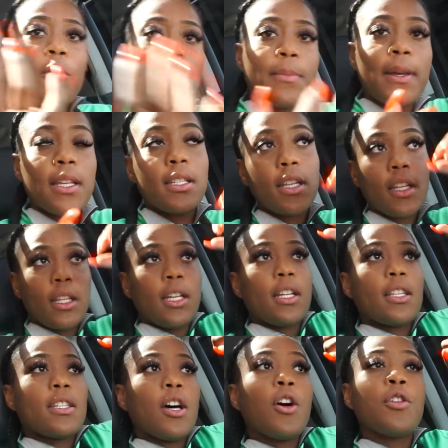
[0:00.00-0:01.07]
was basically
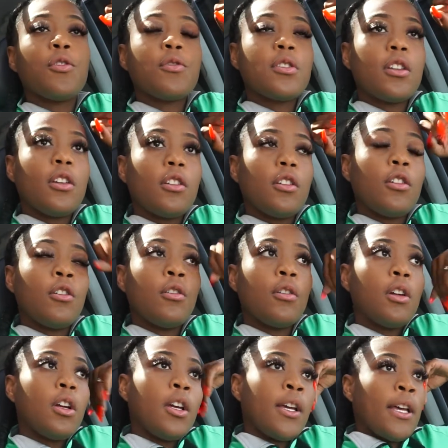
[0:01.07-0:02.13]
to tell you to, you know,
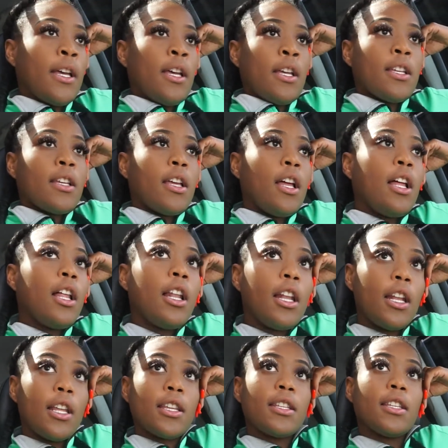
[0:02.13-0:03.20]

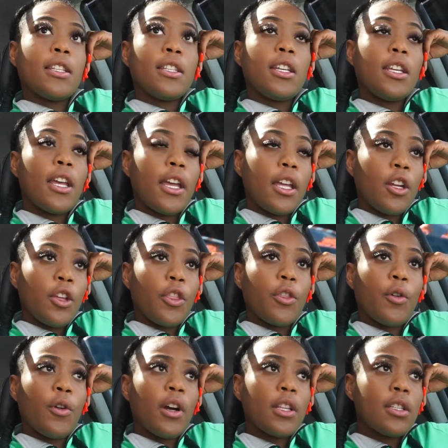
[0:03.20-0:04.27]
listen to your inner
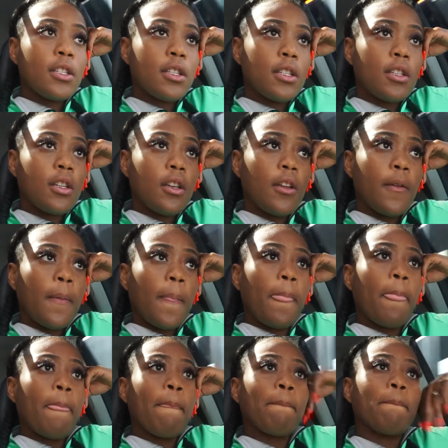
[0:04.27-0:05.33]
thoughts.
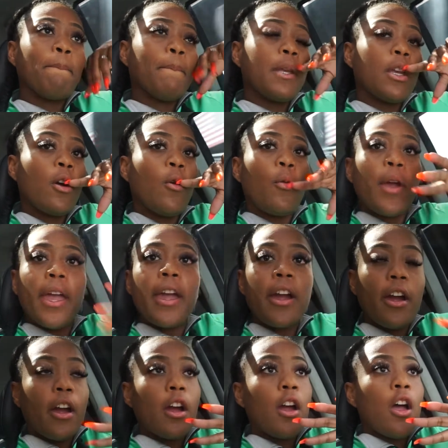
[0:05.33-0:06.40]
Be
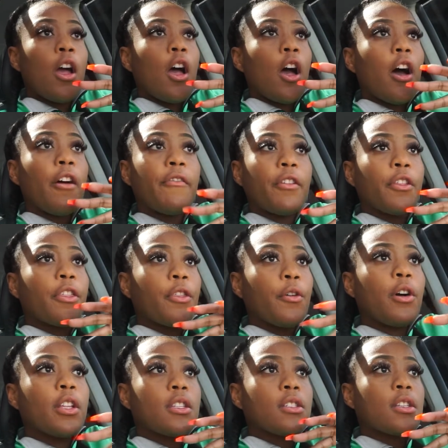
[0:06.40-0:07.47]
aware of your
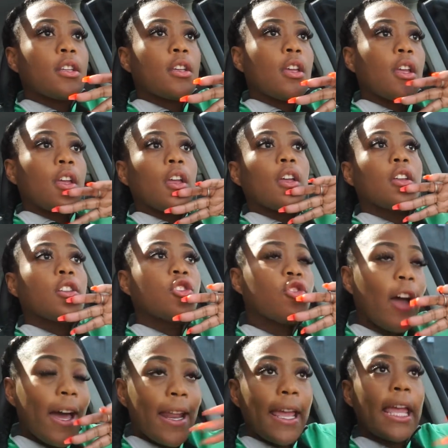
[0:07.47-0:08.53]
thoughts.
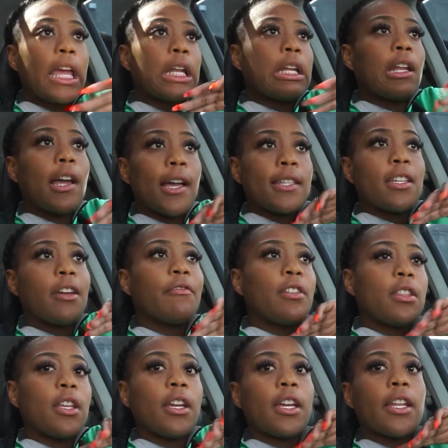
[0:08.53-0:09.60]
Try to analyze
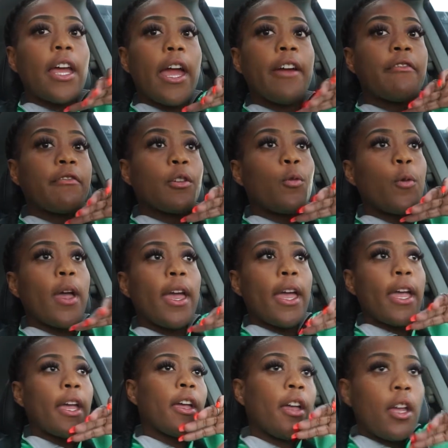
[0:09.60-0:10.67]
everything in every
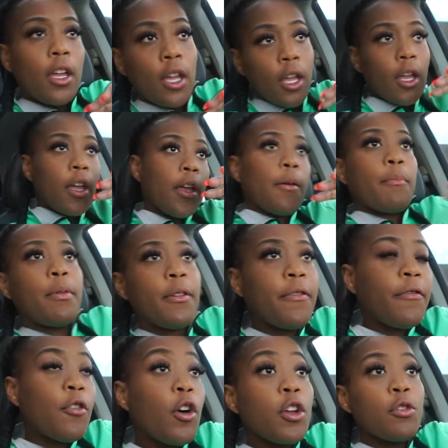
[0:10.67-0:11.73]
way
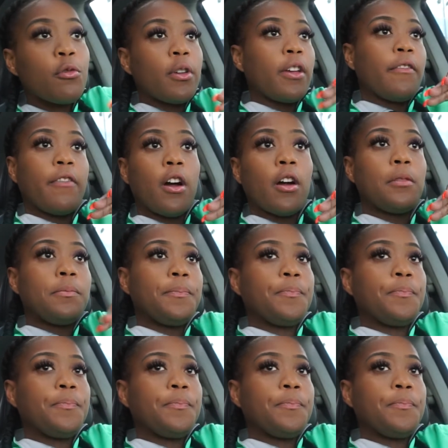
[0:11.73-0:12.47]
before you give up.